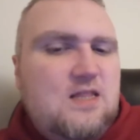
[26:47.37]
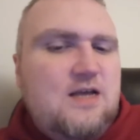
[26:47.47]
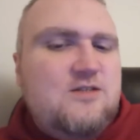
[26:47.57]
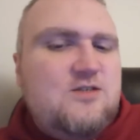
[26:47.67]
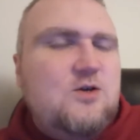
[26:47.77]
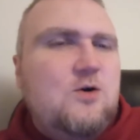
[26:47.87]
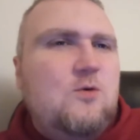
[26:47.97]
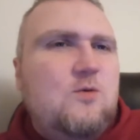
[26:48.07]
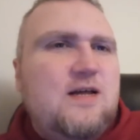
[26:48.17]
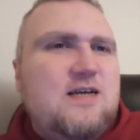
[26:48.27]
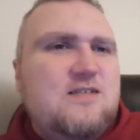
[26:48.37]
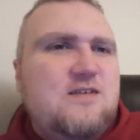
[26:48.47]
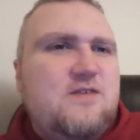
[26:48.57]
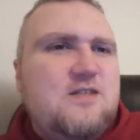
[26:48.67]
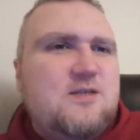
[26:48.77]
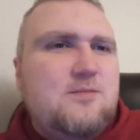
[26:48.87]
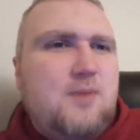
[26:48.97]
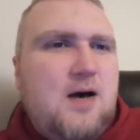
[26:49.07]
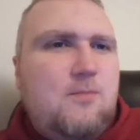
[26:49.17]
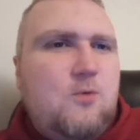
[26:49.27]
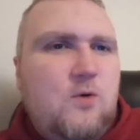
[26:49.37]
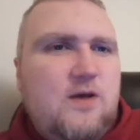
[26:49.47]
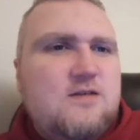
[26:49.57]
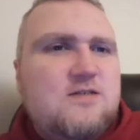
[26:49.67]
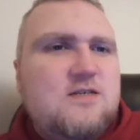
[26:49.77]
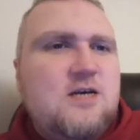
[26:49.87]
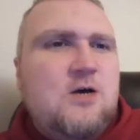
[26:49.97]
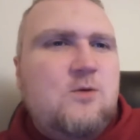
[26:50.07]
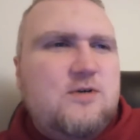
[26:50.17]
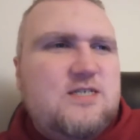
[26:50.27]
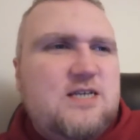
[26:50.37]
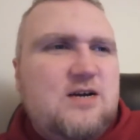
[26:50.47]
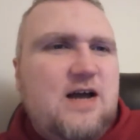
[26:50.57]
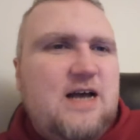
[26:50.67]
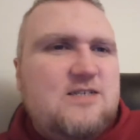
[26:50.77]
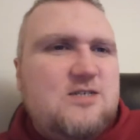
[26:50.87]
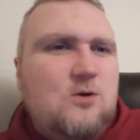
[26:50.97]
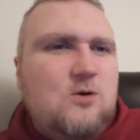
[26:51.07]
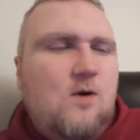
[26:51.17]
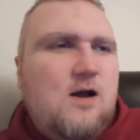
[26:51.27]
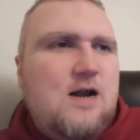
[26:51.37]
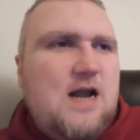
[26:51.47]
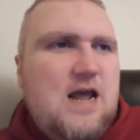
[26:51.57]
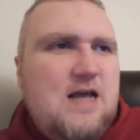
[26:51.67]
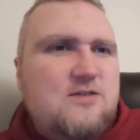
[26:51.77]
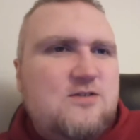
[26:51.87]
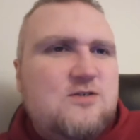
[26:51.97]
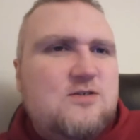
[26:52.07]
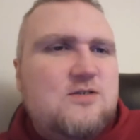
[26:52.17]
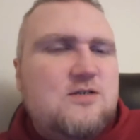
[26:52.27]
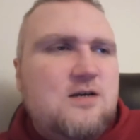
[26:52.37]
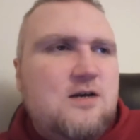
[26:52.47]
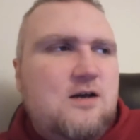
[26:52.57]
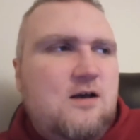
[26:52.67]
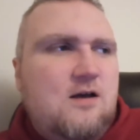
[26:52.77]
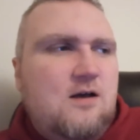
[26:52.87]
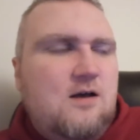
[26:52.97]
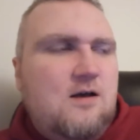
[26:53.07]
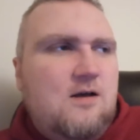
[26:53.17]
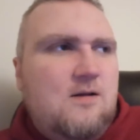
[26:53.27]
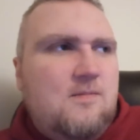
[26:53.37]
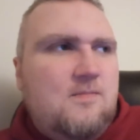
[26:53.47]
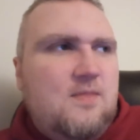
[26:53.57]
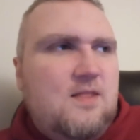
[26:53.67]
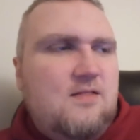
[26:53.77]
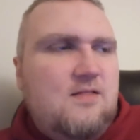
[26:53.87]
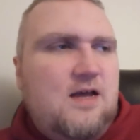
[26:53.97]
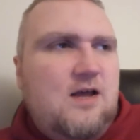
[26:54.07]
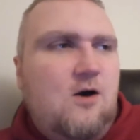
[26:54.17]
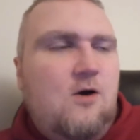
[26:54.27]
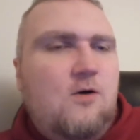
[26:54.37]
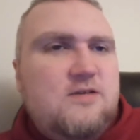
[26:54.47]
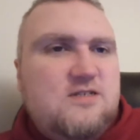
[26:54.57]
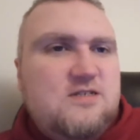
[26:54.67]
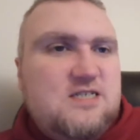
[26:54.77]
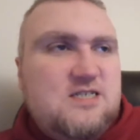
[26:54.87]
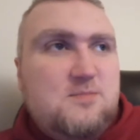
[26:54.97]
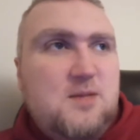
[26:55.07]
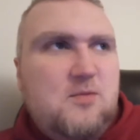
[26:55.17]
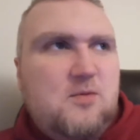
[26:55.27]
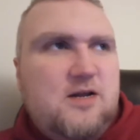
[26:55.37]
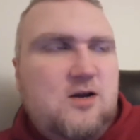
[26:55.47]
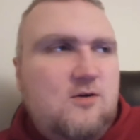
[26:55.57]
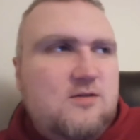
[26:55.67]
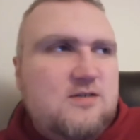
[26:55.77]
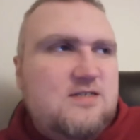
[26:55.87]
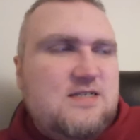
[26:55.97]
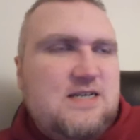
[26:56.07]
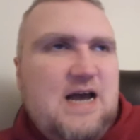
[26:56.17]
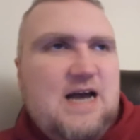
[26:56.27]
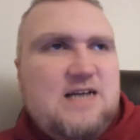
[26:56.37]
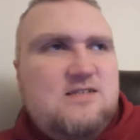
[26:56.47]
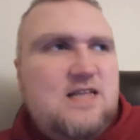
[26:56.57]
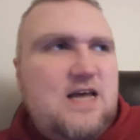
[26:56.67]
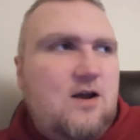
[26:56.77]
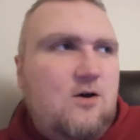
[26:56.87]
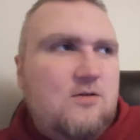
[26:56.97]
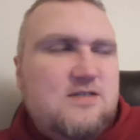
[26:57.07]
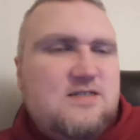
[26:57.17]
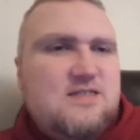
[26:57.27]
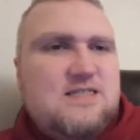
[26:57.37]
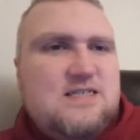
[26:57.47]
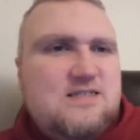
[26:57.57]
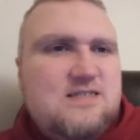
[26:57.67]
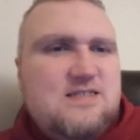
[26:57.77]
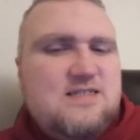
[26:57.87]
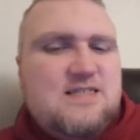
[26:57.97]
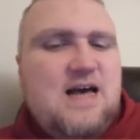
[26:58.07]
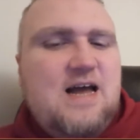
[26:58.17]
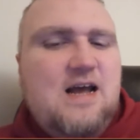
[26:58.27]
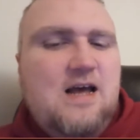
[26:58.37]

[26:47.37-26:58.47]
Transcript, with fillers: and so, like, as if it's some pop quiz where Sarah has to go on and answer, like, oh, this is dismemberment. Oh, this is an axe to the head. Oh, this is this. This is that.